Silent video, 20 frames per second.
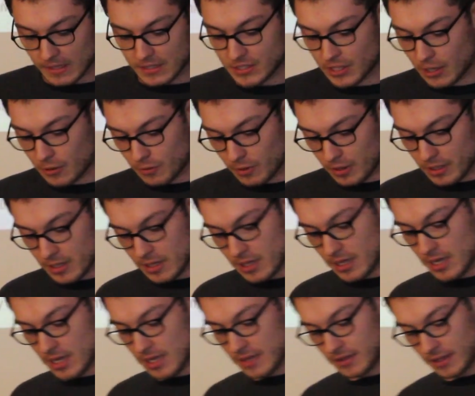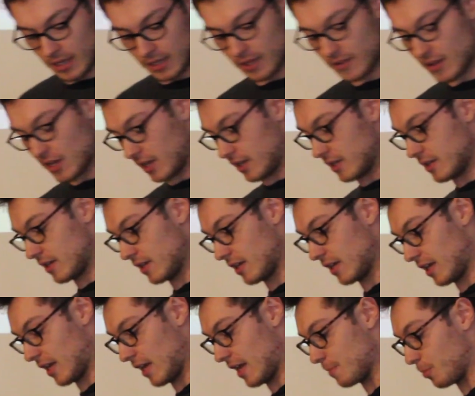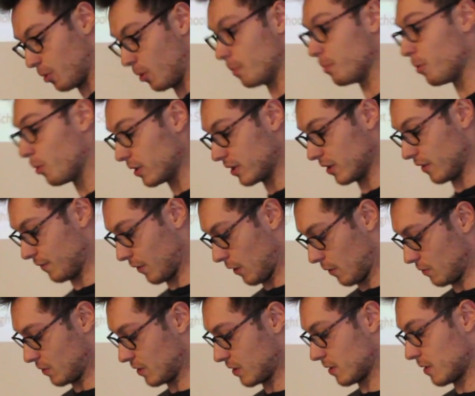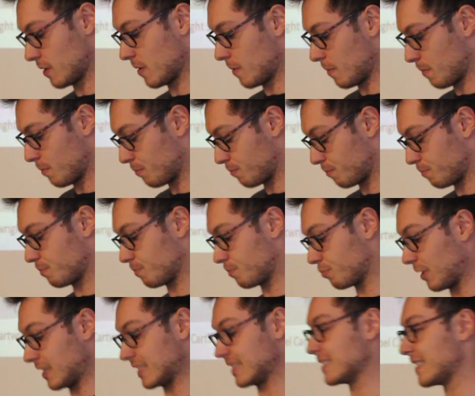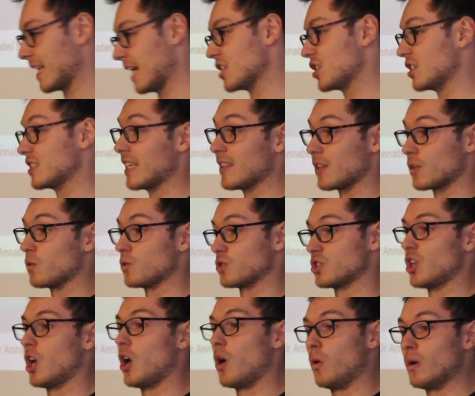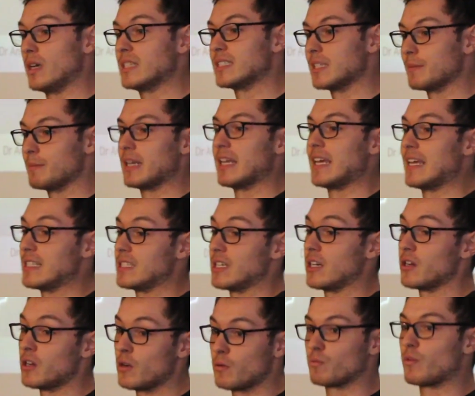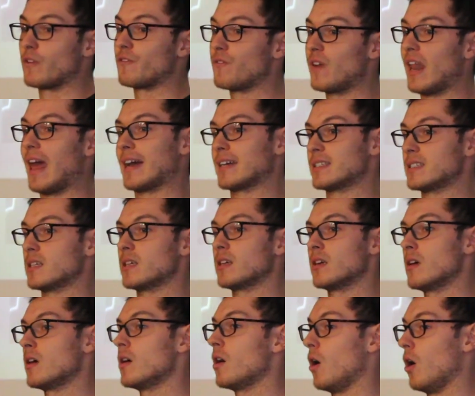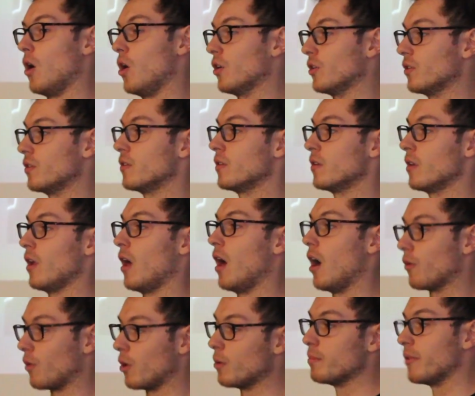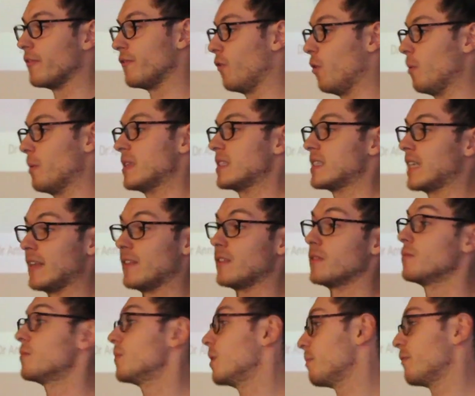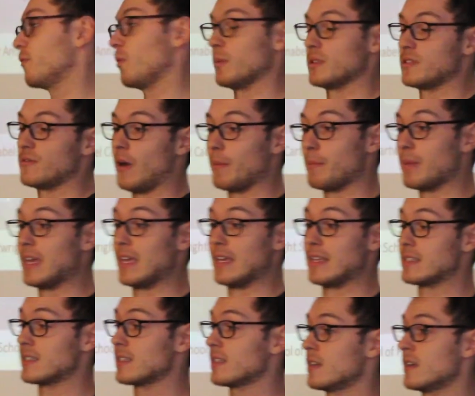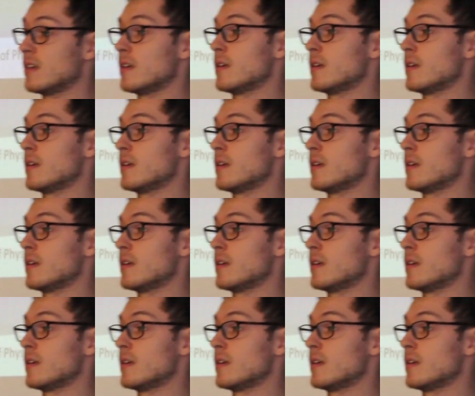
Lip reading: So another important point of those presentations and the course as a whole is the ability to reflect on our own performance and the performance of our peers.